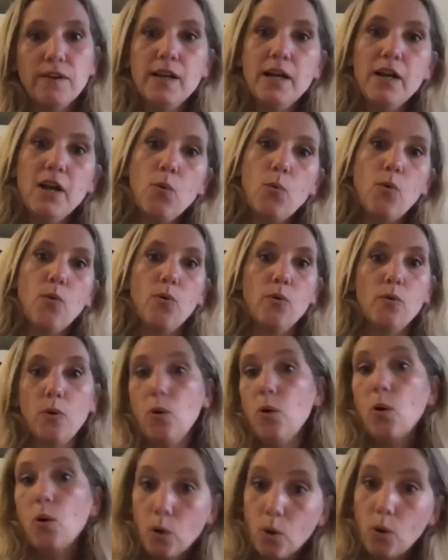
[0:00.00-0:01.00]

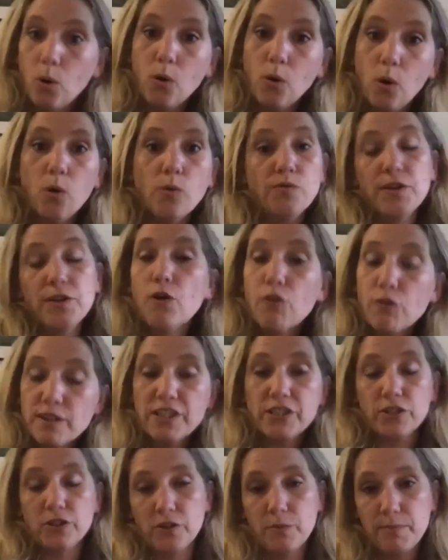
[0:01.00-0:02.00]
the
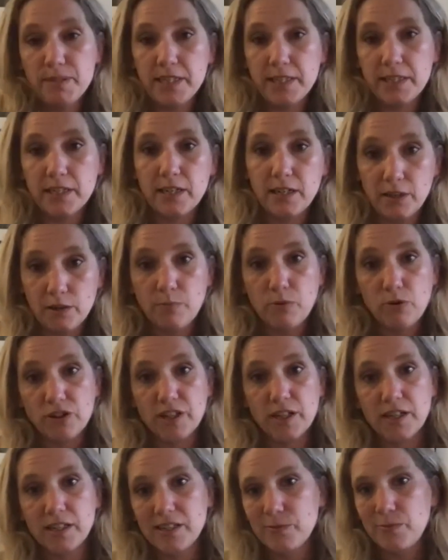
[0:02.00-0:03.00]
origin of particular
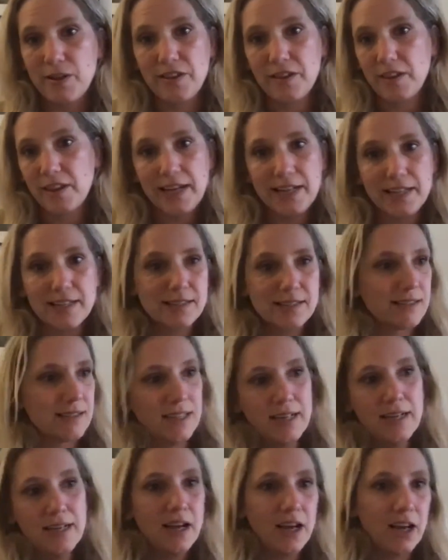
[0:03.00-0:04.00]
products, whether that's
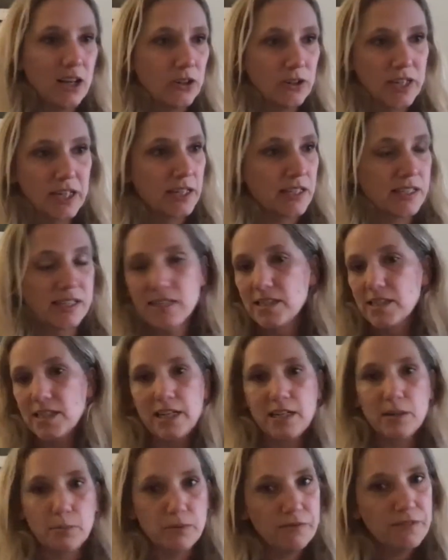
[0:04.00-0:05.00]
looking at
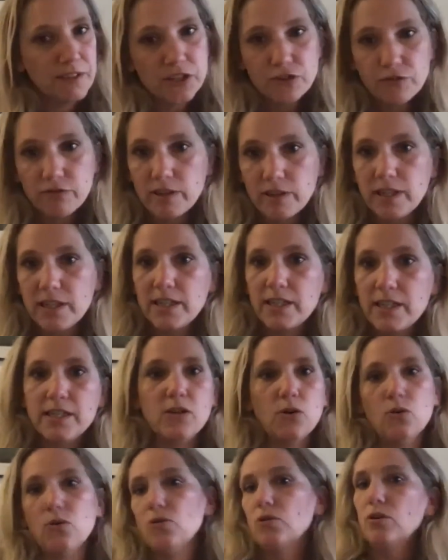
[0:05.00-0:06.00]
sustainable fishery
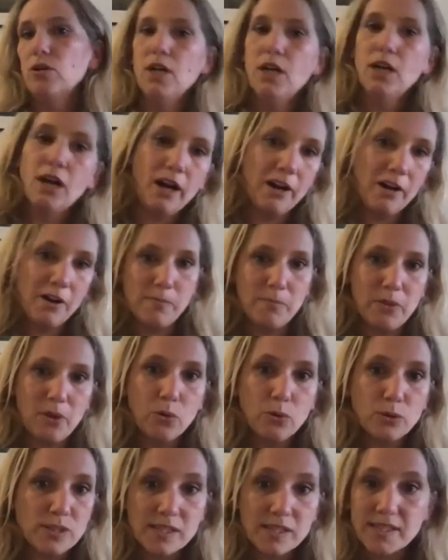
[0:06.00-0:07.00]
or
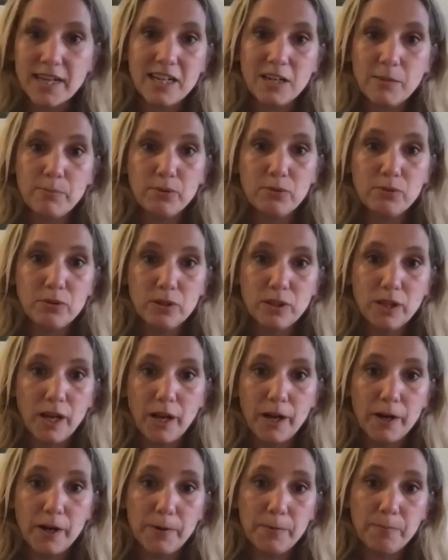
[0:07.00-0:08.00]
sustainable
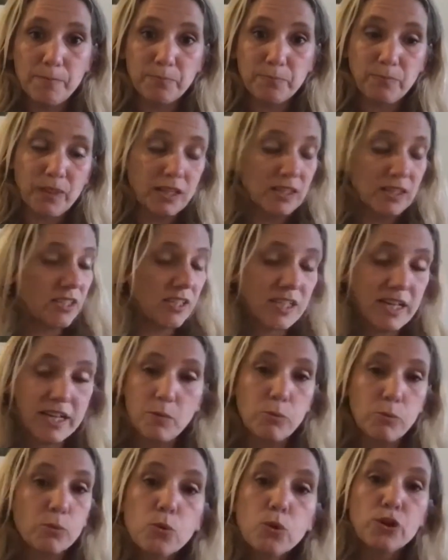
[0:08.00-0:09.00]

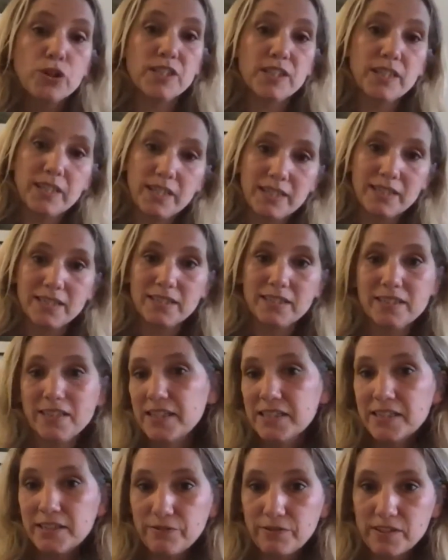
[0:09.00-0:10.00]
wood in
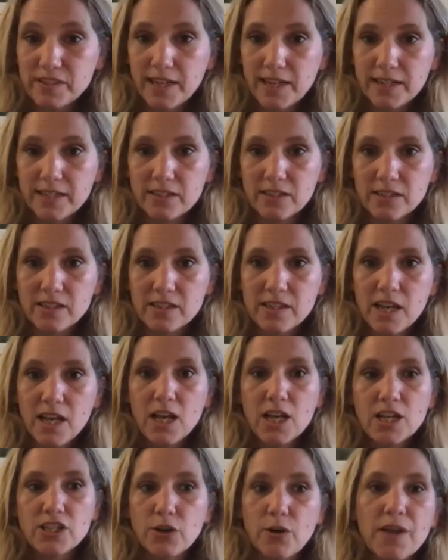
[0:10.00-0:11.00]
different sectors.
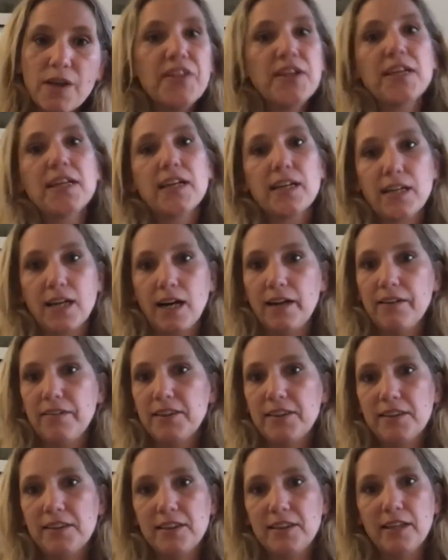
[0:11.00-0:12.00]
So I think
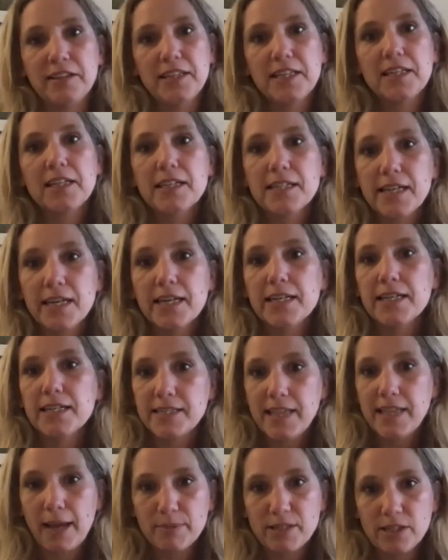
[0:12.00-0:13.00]
it is
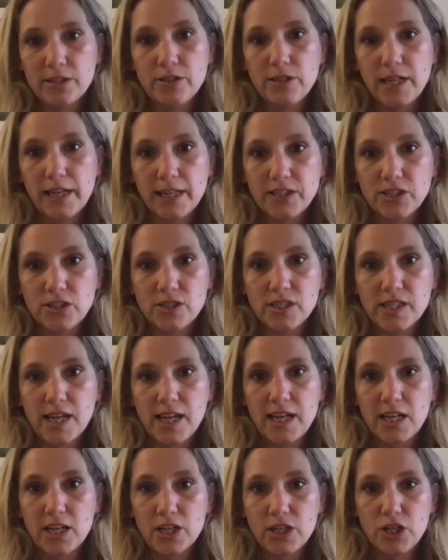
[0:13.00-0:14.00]
absolutely, as you
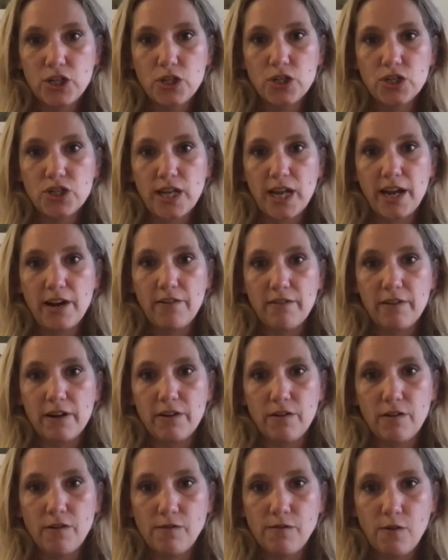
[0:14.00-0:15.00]
say, a huge
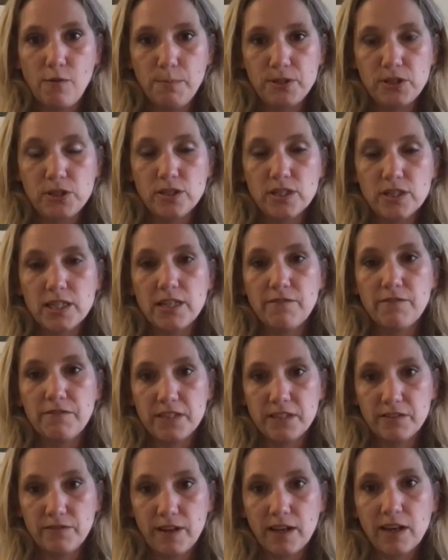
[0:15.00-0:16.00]
area of opportunity for
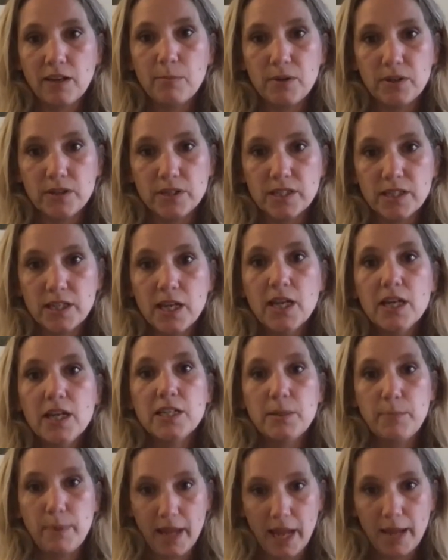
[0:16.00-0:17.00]
development to
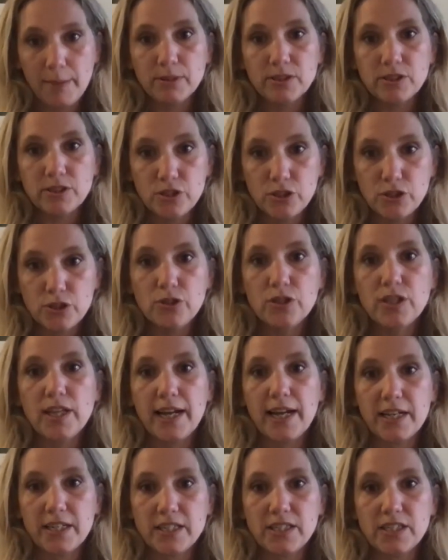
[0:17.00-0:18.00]
be able to do
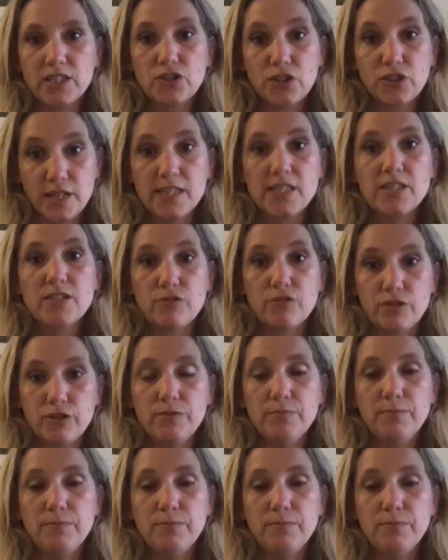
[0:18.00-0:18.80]
that trace through.